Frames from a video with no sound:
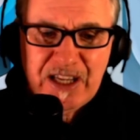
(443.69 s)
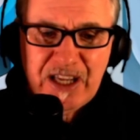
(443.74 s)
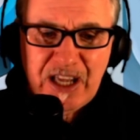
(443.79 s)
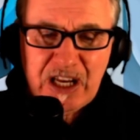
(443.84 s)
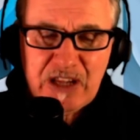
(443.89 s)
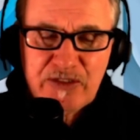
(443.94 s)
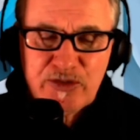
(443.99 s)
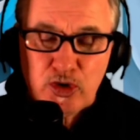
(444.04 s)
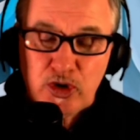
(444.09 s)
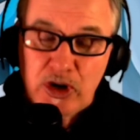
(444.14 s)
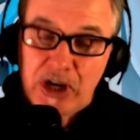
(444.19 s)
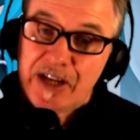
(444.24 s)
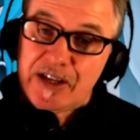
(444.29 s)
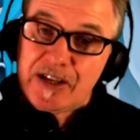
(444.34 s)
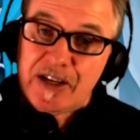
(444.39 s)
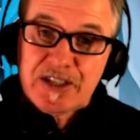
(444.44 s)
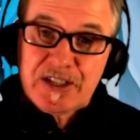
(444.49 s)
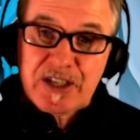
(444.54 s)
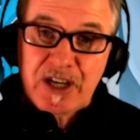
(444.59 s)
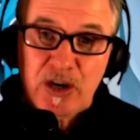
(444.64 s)
And if you're
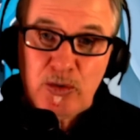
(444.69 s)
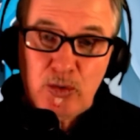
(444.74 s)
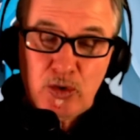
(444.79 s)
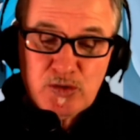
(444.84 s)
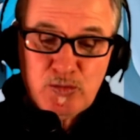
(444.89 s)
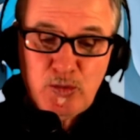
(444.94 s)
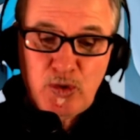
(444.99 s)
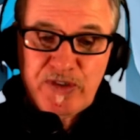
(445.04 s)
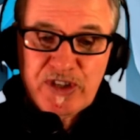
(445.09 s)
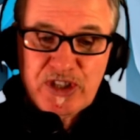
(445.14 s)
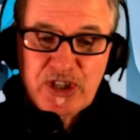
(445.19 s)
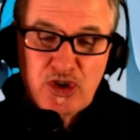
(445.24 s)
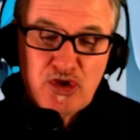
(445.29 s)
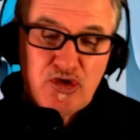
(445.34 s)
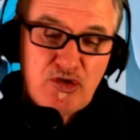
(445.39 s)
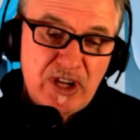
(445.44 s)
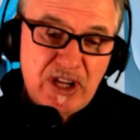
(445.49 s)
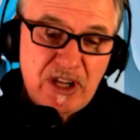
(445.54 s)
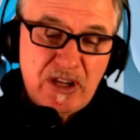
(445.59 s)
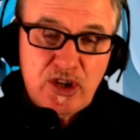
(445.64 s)
collecting Star Wars movies in
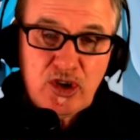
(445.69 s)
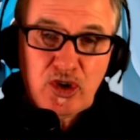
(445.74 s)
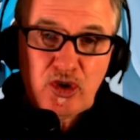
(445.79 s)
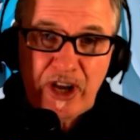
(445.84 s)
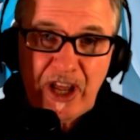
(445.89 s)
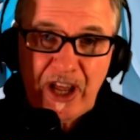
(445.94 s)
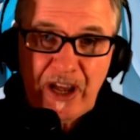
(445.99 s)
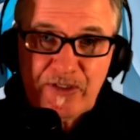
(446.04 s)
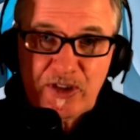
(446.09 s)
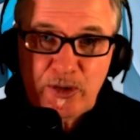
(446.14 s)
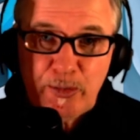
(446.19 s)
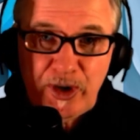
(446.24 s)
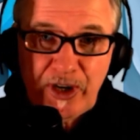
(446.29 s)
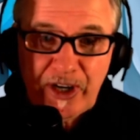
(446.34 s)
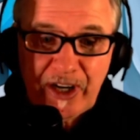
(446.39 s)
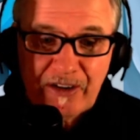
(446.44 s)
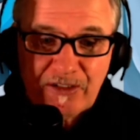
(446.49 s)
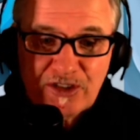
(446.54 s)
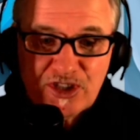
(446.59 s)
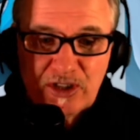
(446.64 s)
3D, you're going to have to buy
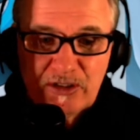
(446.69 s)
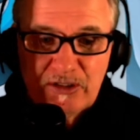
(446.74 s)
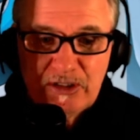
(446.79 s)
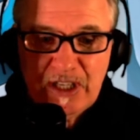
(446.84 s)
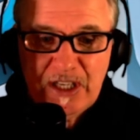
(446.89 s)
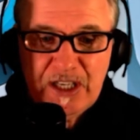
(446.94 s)
it, aren't you?